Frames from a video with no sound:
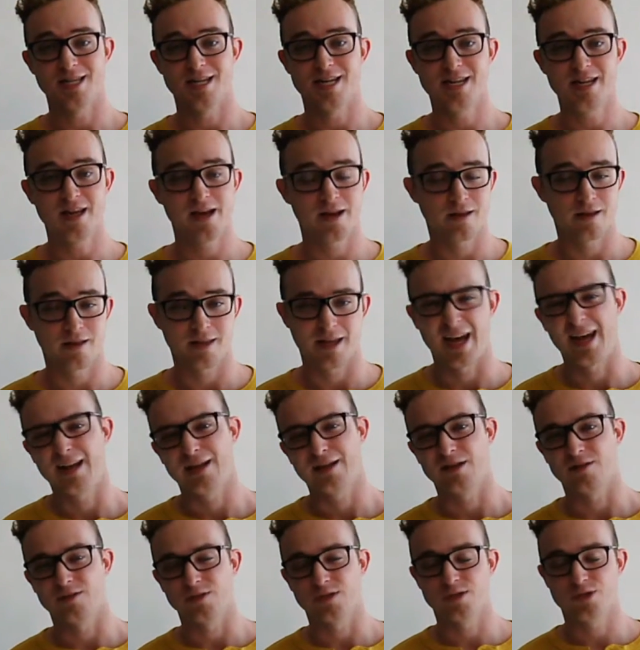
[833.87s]
none of that.
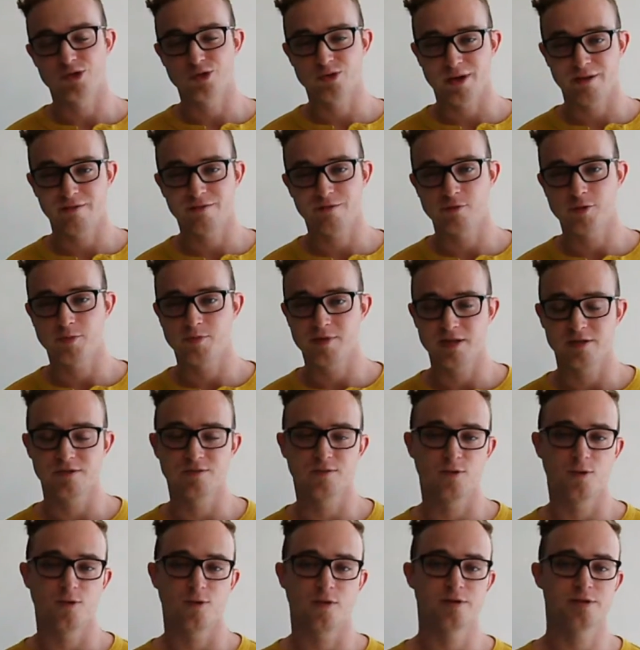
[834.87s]
It goes straight from your
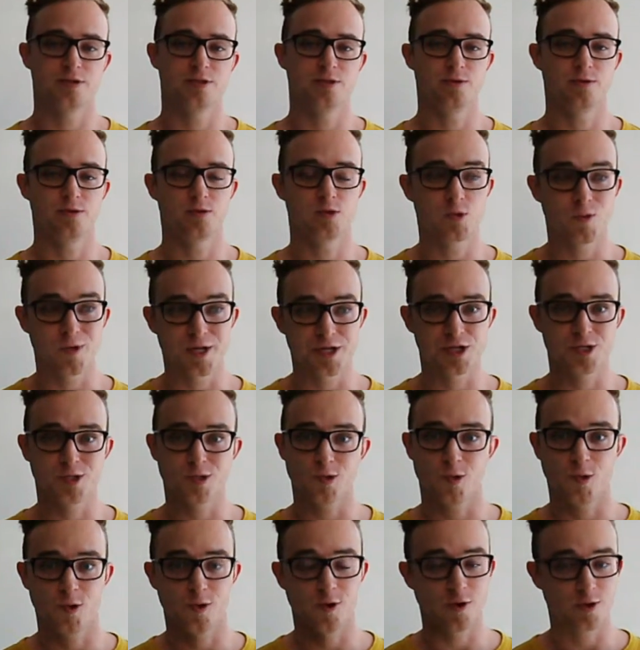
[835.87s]
PS4 to Twitch
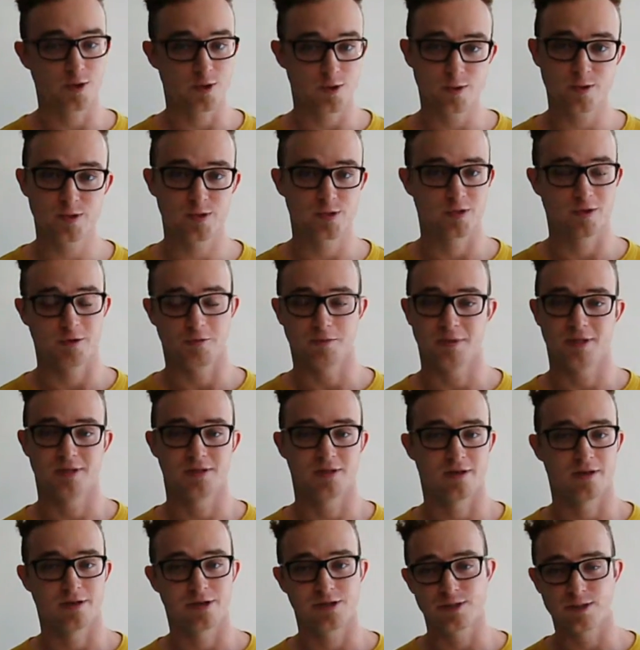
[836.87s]
or Ustream.
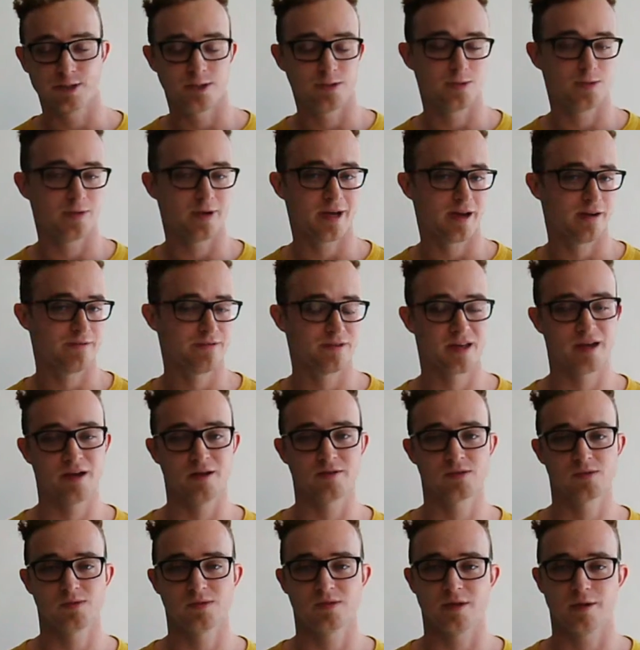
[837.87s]
As long as you have
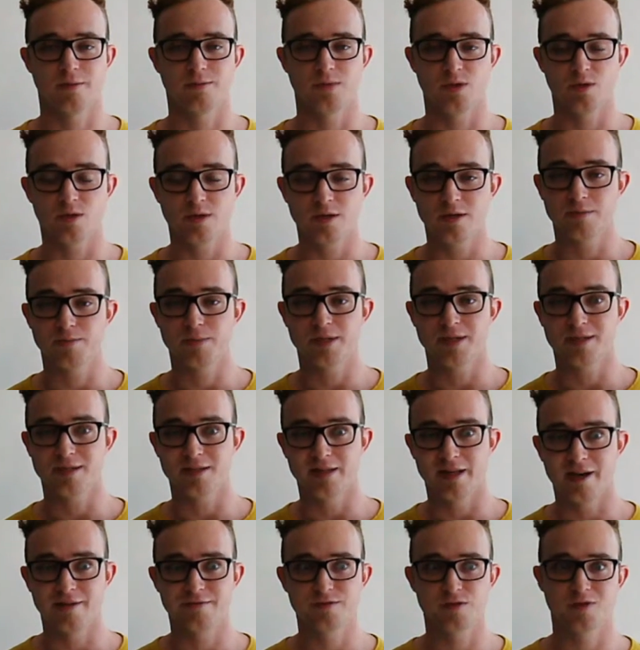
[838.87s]
accounts with them, you can be
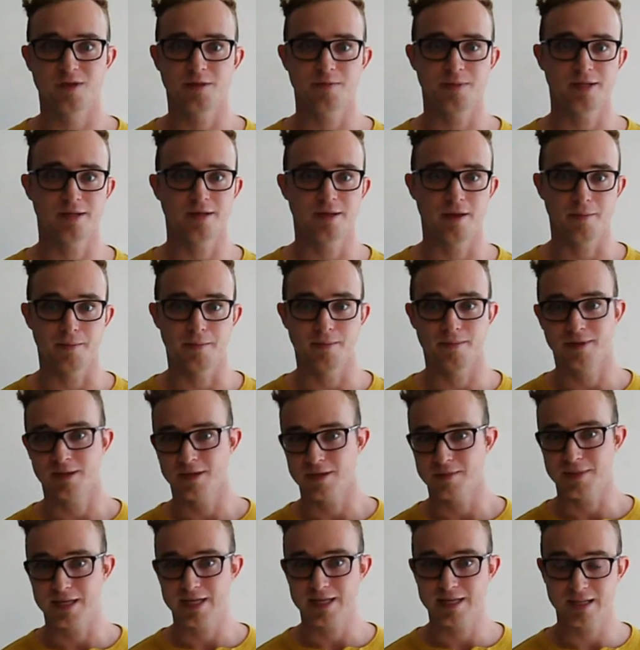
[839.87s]
live streaming them
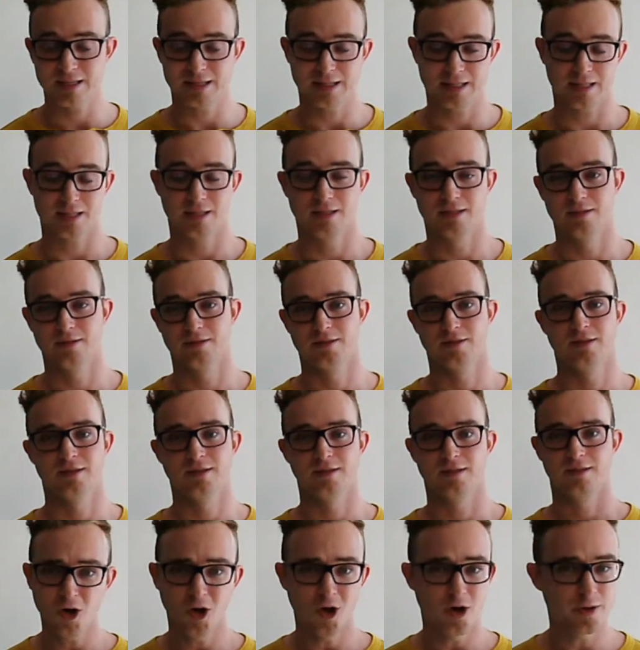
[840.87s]
immediately.
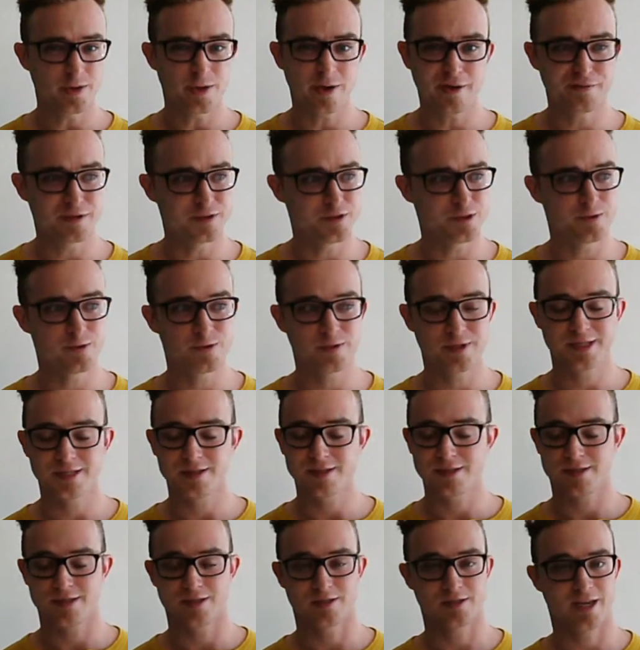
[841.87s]
All you have to do
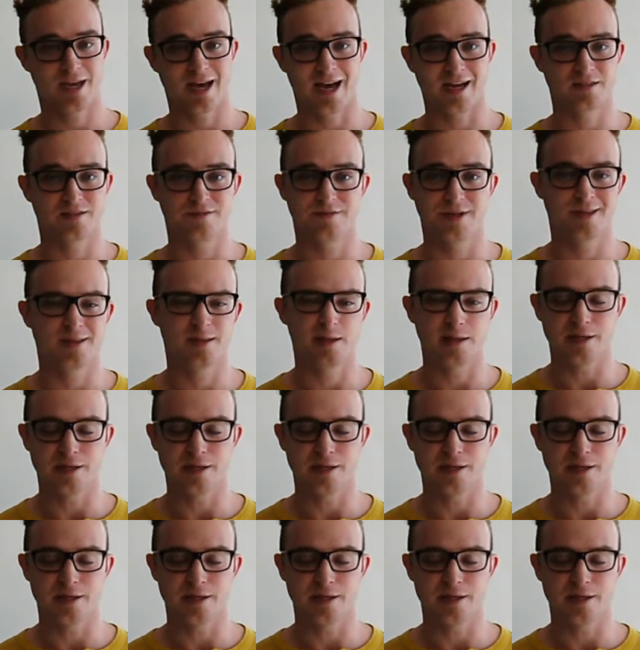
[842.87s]
is activate